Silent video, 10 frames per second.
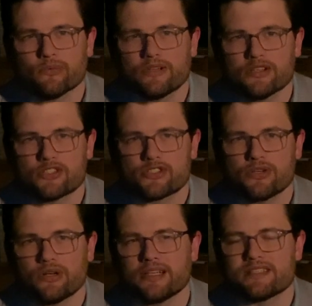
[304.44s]

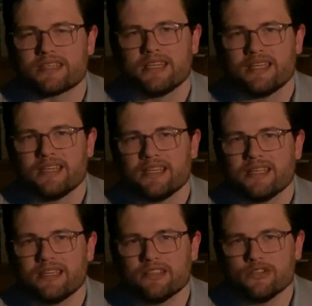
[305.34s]
reassurance
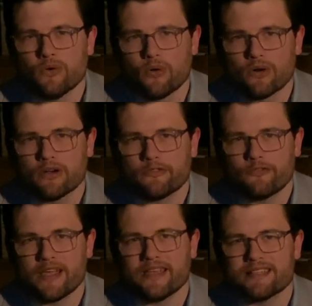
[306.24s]
in your
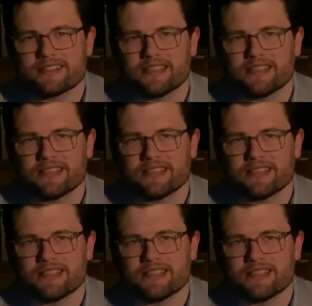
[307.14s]
face